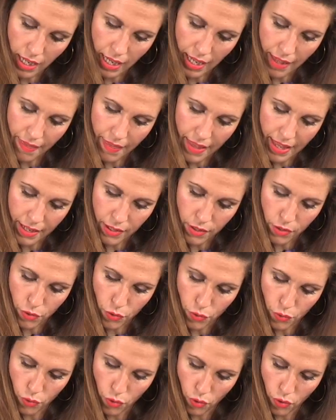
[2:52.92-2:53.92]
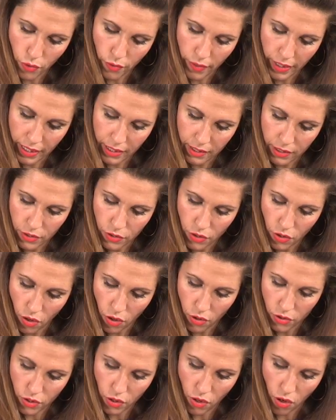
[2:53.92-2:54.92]
and then drawing the
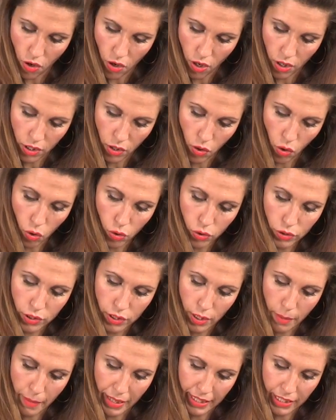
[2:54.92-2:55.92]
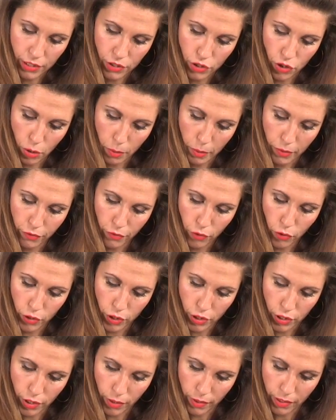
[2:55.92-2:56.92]
dot on. Also making sure before
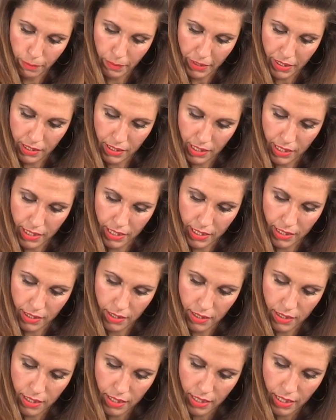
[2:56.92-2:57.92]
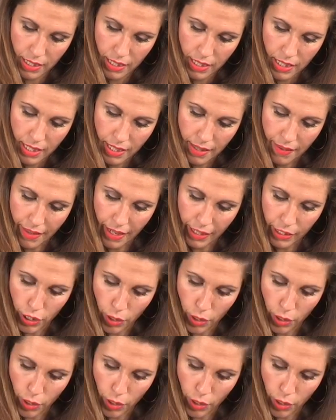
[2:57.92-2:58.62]
you do it, because I didn't, that